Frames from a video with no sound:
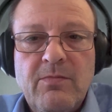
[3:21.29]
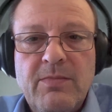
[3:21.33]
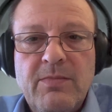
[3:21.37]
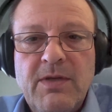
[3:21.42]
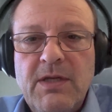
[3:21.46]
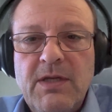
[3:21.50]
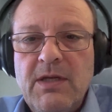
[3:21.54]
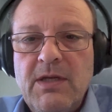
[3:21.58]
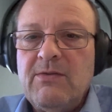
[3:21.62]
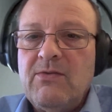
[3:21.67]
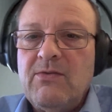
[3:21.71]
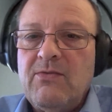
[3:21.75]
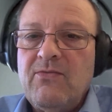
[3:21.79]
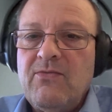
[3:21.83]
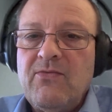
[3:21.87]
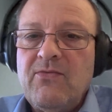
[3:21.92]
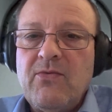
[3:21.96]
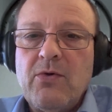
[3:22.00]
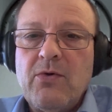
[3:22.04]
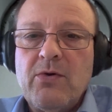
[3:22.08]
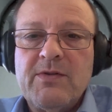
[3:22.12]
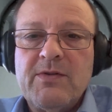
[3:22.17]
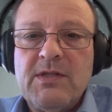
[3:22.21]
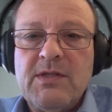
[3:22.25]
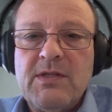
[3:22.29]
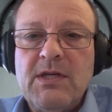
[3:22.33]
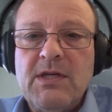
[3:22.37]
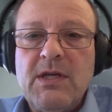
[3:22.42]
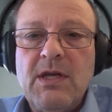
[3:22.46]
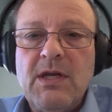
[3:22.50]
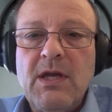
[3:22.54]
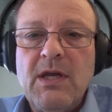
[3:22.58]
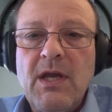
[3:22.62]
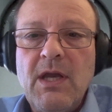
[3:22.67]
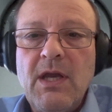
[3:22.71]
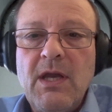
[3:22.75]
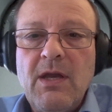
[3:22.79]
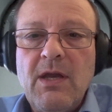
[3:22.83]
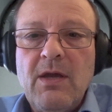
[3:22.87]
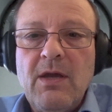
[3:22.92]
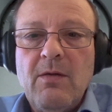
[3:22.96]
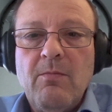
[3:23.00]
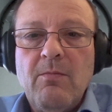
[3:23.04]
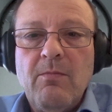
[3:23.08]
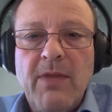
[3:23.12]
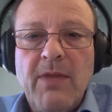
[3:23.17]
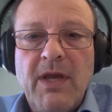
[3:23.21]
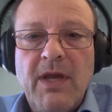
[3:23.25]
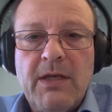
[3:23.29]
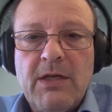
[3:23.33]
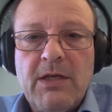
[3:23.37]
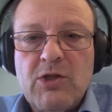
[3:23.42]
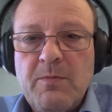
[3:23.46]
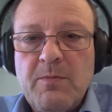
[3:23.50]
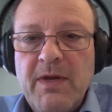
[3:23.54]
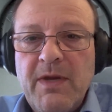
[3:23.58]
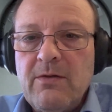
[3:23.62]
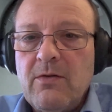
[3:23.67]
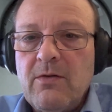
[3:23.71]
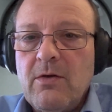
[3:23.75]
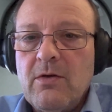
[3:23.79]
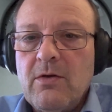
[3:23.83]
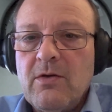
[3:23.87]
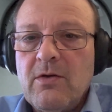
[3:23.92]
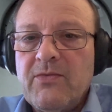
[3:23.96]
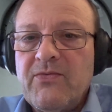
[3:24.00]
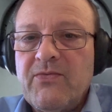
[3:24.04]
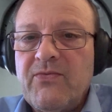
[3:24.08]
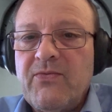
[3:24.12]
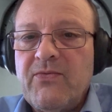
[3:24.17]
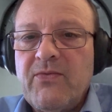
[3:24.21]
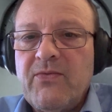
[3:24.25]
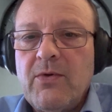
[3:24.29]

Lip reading: be it for the management of